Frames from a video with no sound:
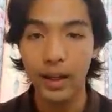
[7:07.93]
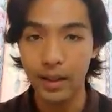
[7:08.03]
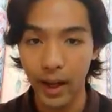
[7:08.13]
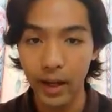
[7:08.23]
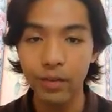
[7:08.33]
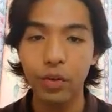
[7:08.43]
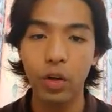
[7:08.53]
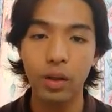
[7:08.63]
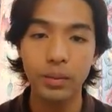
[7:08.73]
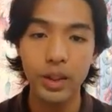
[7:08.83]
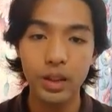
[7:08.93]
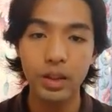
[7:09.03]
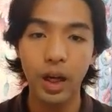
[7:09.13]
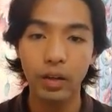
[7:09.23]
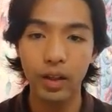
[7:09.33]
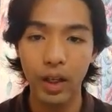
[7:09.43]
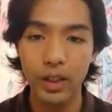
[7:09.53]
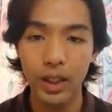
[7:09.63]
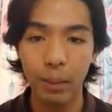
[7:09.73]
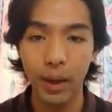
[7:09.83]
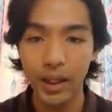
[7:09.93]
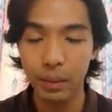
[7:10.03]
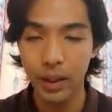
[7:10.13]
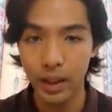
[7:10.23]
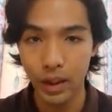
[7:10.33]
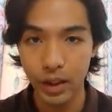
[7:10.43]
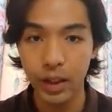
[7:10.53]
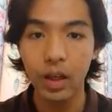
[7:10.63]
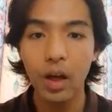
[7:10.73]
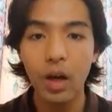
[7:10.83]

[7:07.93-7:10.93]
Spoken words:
other hand, for commercial agriculture like paddy plantation,